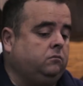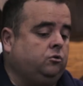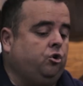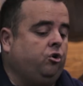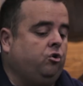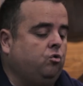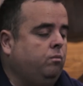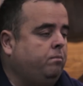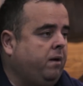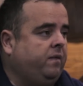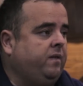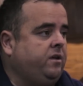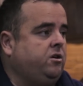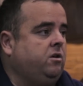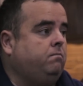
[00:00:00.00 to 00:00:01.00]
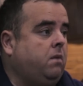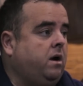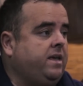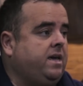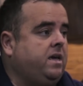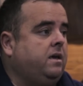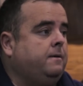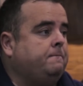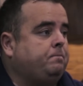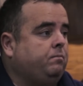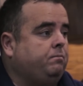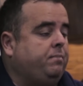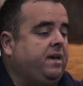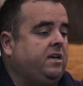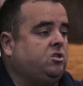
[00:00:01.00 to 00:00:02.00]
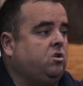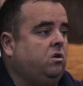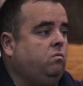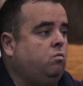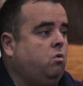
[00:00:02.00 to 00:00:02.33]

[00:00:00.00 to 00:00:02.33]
Google burning your money based on